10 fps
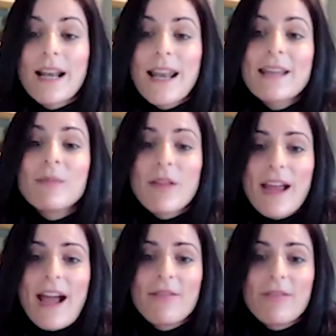claim that they
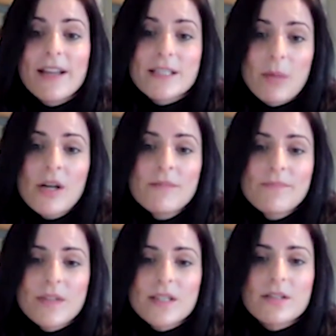have
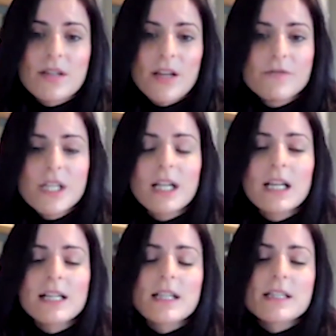ASMR, this kind of
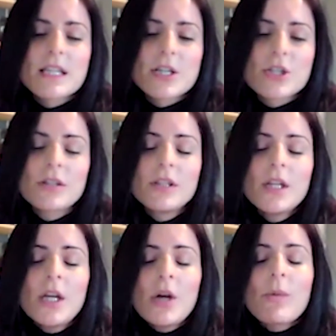tingling sensation,
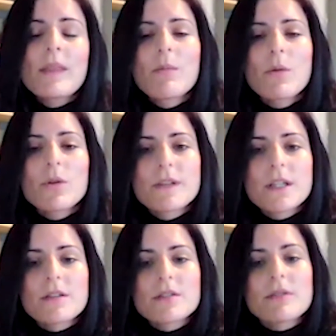when they watch
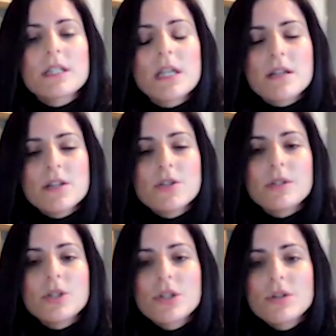videos that are intended to
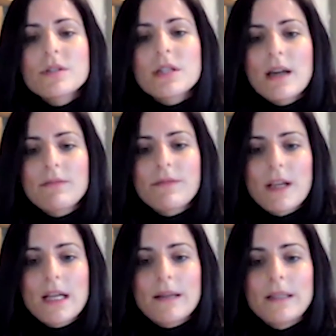reduce that
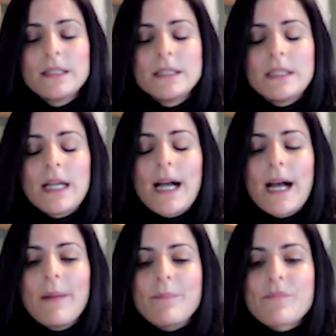feeling,
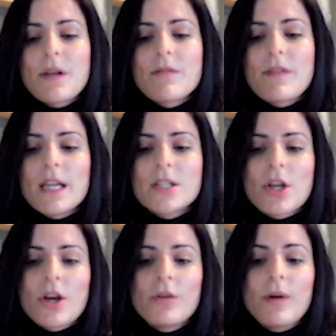they
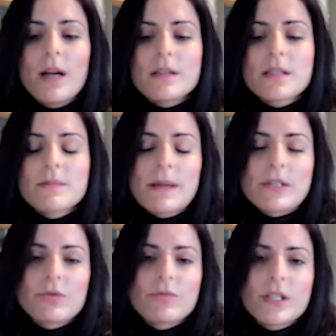show
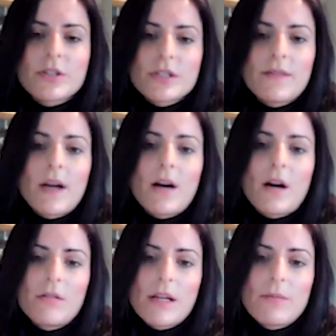substantial reductions in their
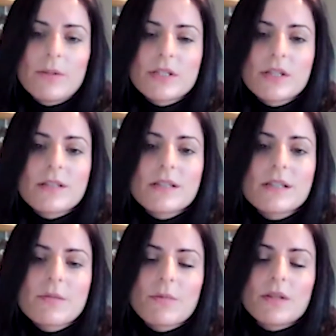heart rate, which is
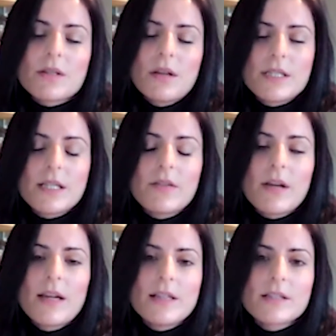consistent with this idea
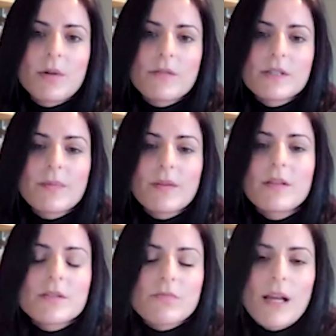that ASMR is something
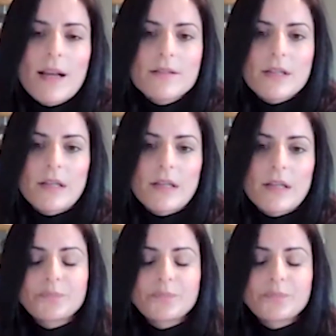that's relaxing.